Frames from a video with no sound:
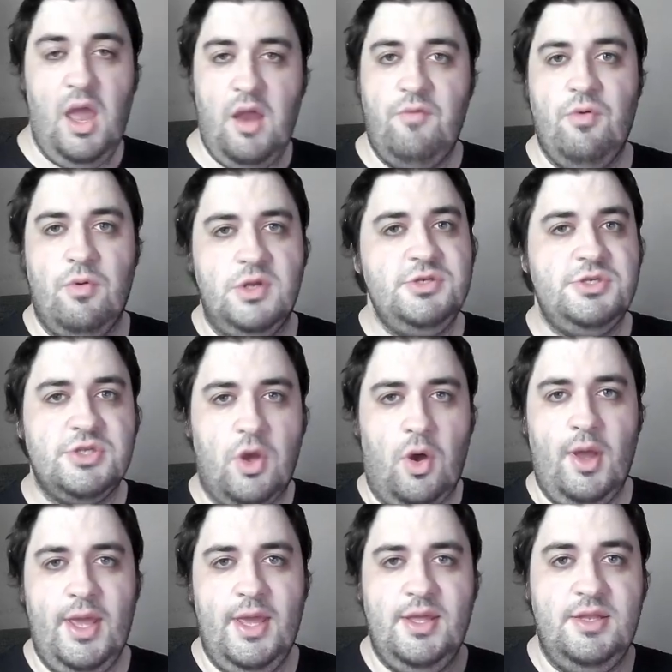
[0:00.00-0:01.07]
Hey everyone,
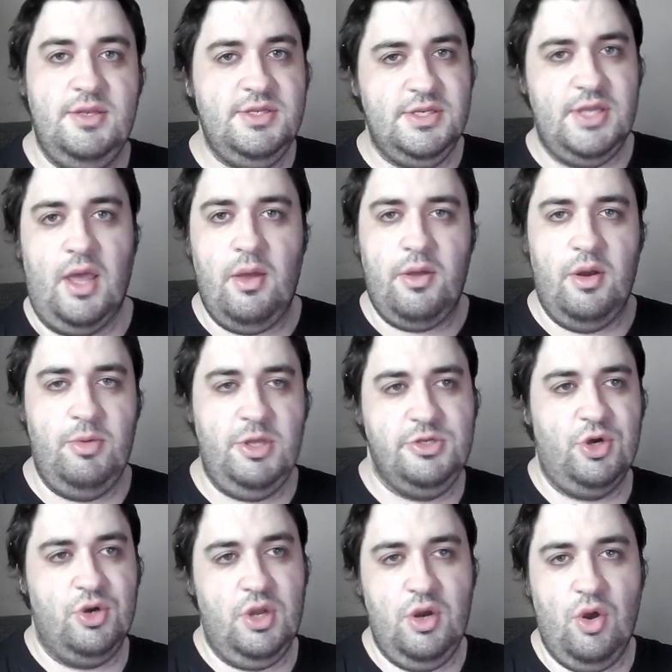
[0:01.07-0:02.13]
Scott here, and today I'm going to be
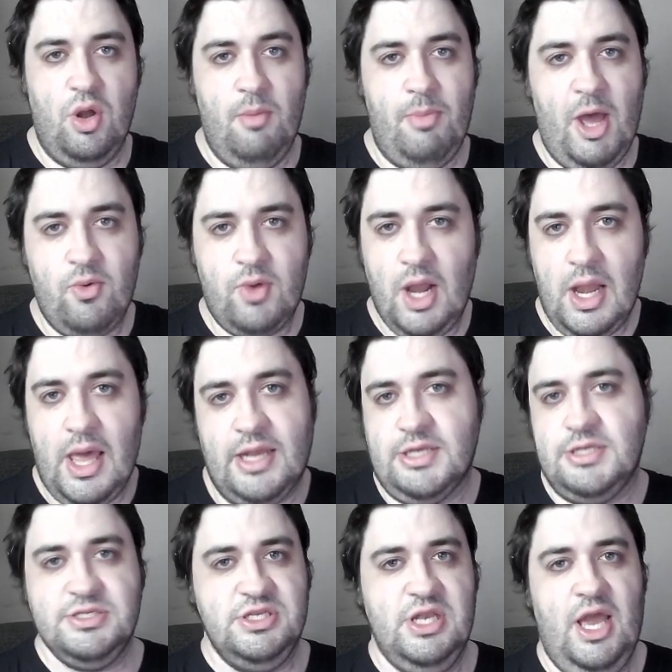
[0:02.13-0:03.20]
talking all about
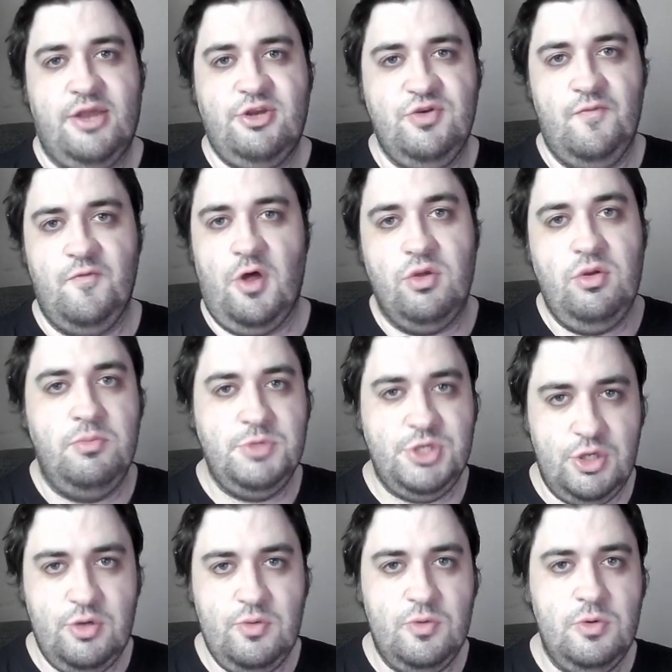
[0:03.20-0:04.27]
Collector Selection Volume
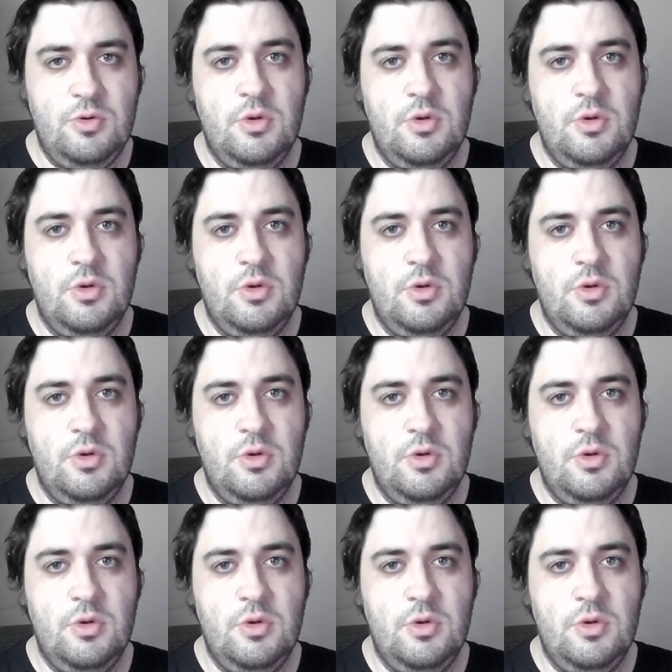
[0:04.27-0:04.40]
2.